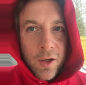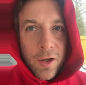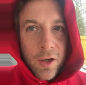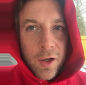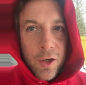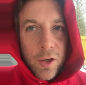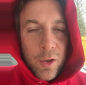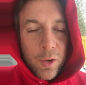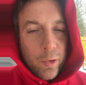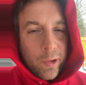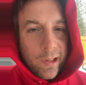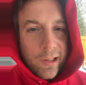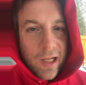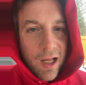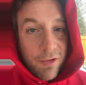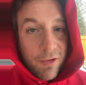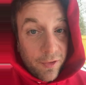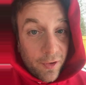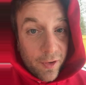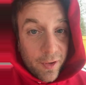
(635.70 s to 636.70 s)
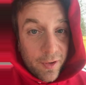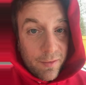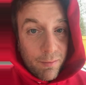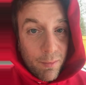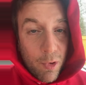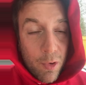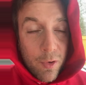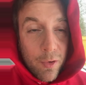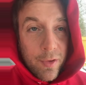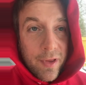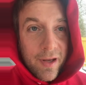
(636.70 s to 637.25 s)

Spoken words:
who suffered more